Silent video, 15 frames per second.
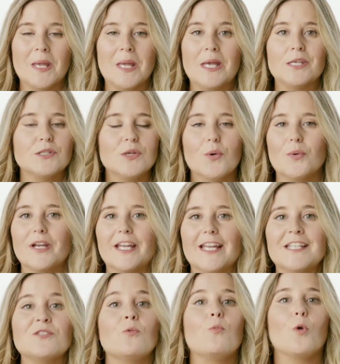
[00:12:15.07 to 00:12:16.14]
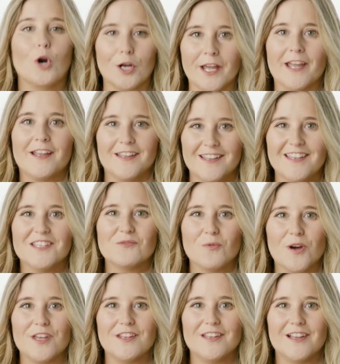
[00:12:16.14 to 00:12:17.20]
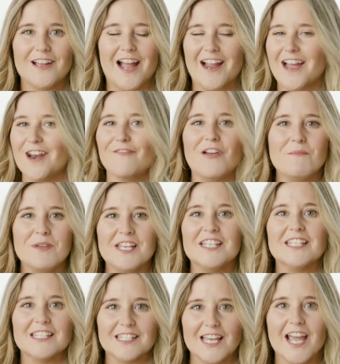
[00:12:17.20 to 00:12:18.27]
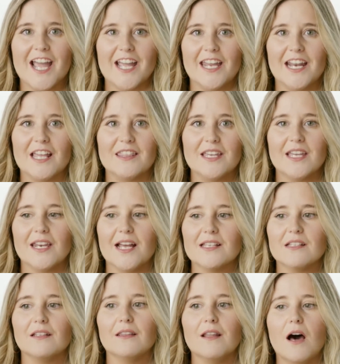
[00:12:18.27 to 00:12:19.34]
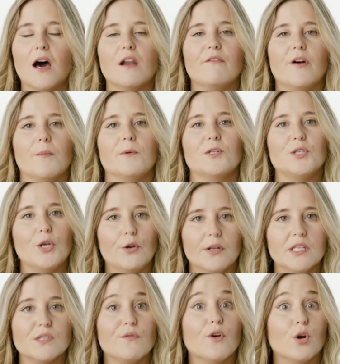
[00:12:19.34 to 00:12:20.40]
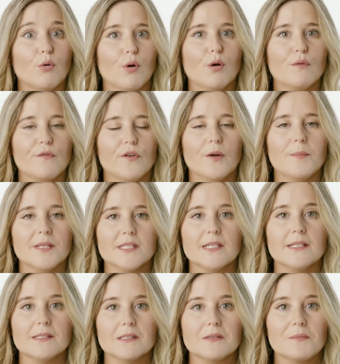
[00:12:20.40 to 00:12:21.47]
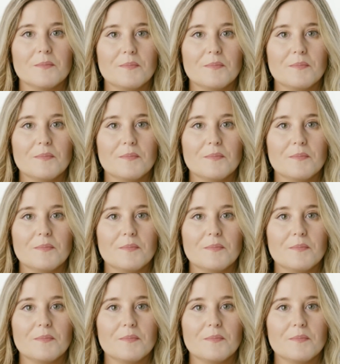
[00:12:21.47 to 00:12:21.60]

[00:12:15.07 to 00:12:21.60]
So it's working, is what I kind of I mean to say, and I think it has a lot of opportunities for growth for a business.